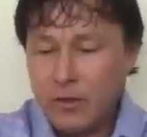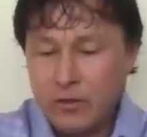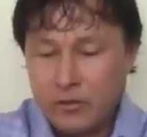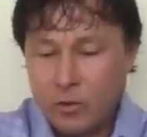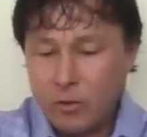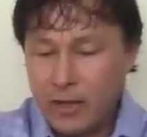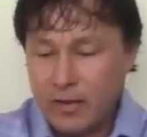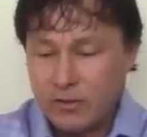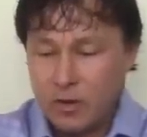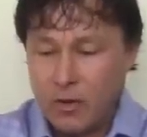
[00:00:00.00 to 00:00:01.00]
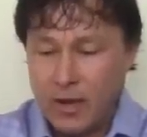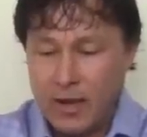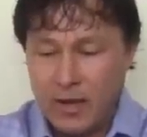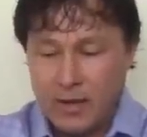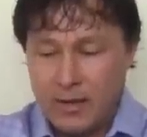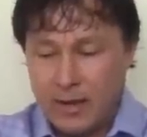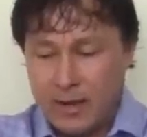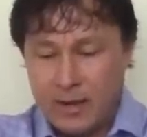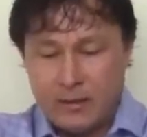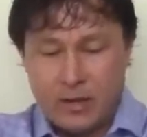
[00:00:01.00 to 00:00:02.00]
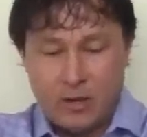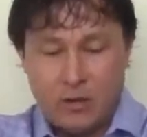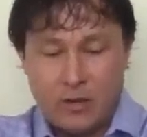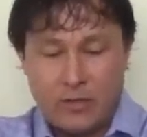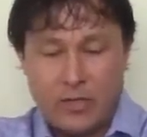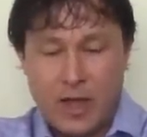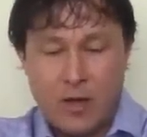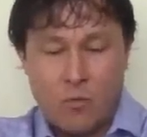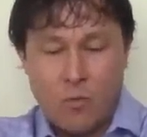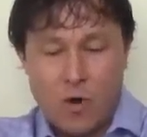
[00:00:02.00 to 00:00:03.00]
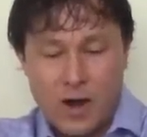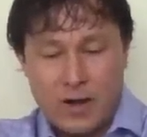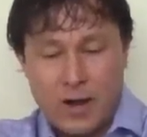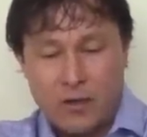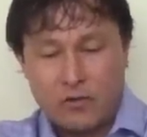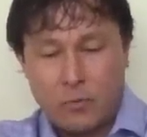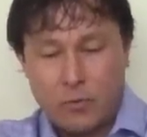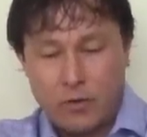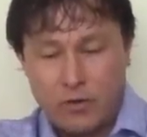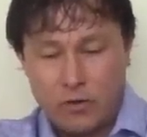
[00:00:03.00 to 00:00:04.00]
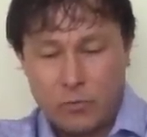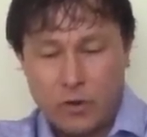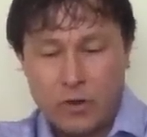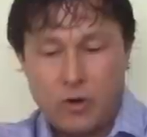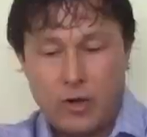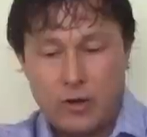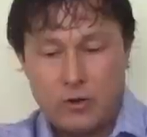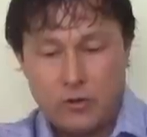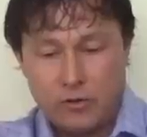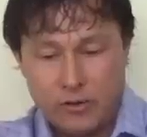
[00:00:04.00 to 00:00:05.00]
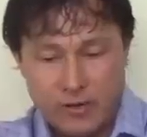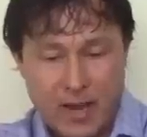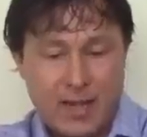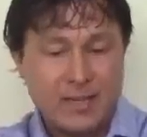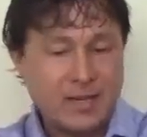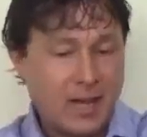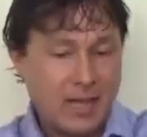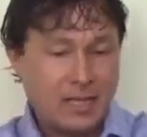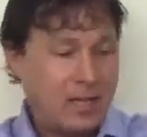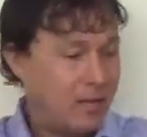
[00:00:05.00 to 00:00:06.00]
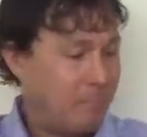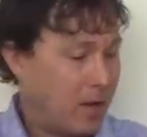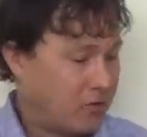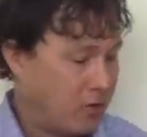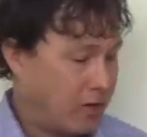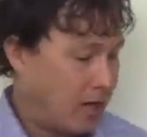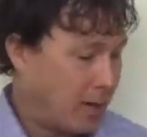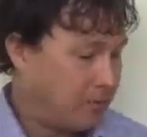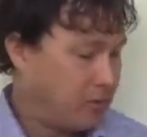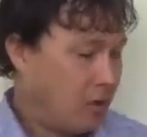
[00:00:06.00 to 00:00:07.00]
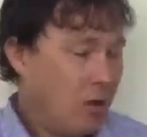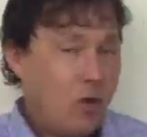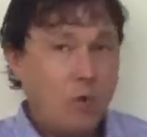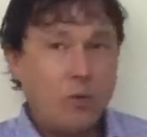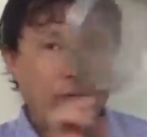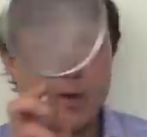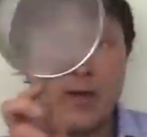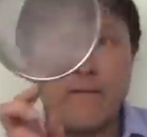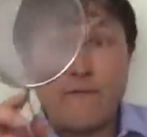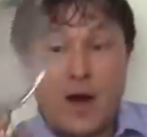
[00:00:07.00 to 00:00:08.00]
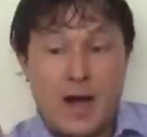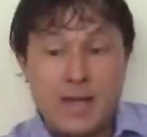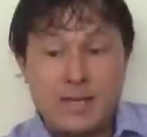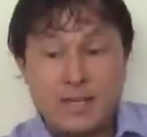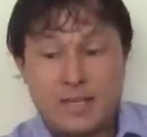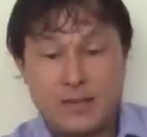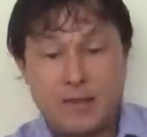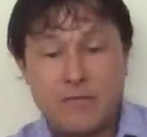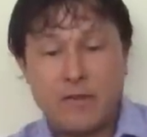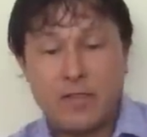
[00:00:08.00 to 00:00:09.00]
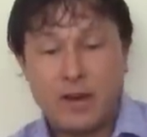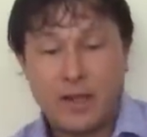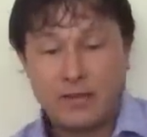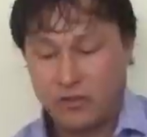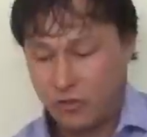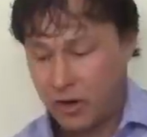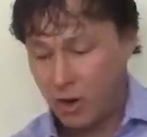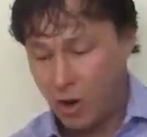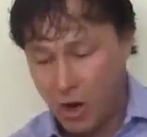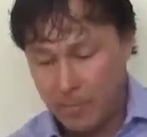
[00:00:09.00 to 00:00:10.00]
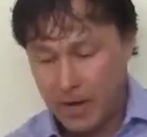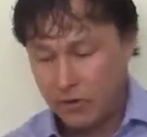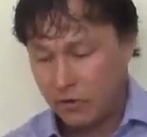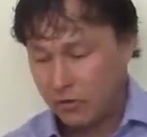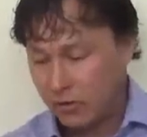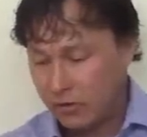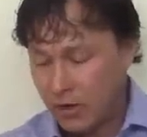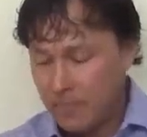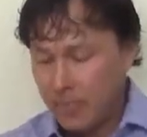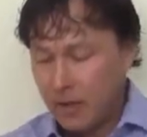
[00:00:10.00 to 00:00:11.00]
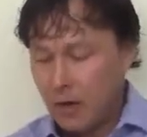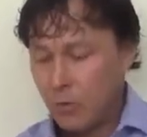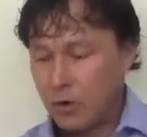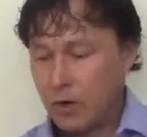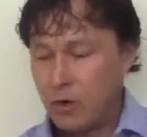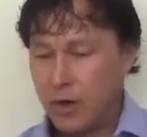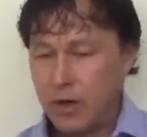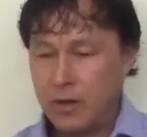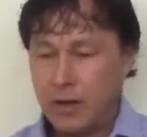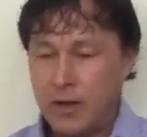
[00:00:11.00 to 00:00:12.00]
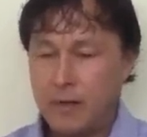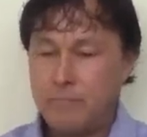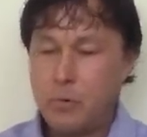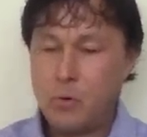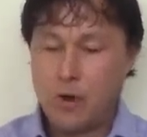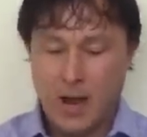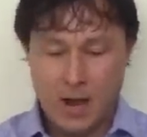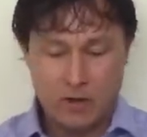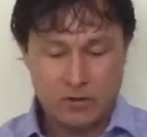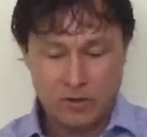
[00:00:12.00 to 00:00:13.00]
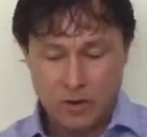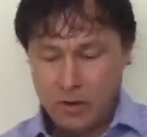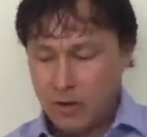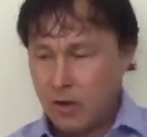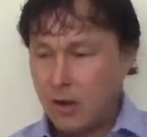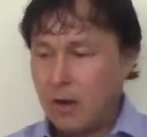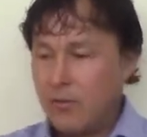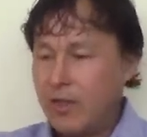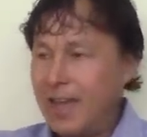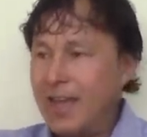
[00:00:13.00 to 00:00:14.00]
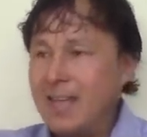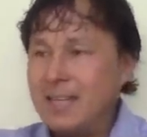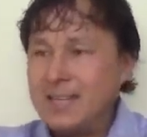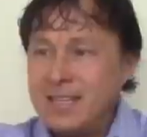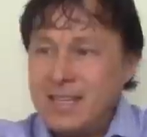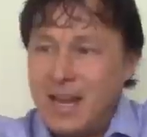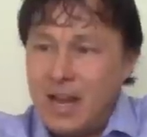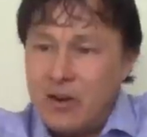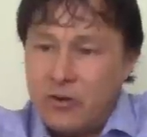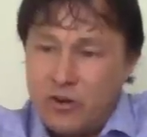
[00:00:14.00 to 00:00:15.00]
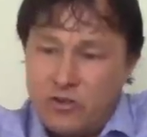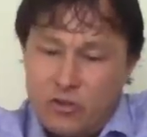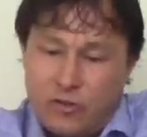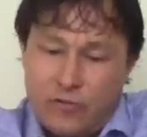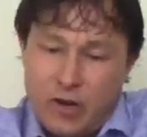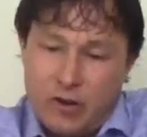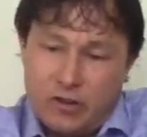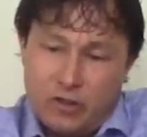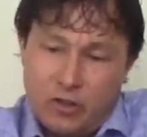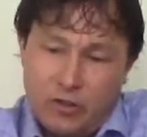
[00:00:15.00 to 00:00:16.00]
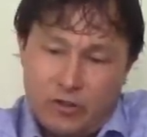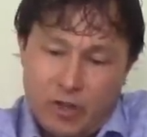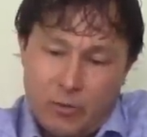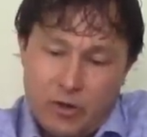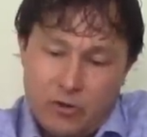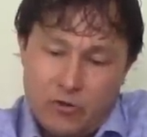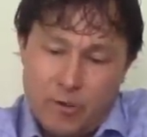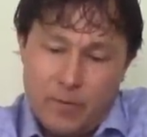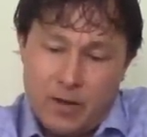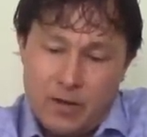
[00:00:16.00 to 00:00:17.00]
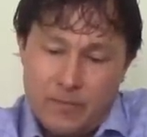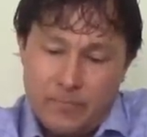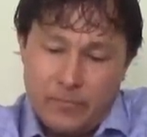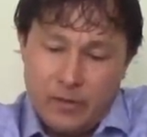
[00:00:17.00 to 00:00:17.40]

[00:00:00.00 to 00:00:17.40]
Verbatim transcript: So let's go ahead and take a look at that right now. So what we're going to do is we're going to go ahead and use these nice IKEA measuring cups with my fine sieve that I like to strain all my juices. We're going to go ahead and pour out uh, the N C eight hundred juice very slowly so that we don't drip any.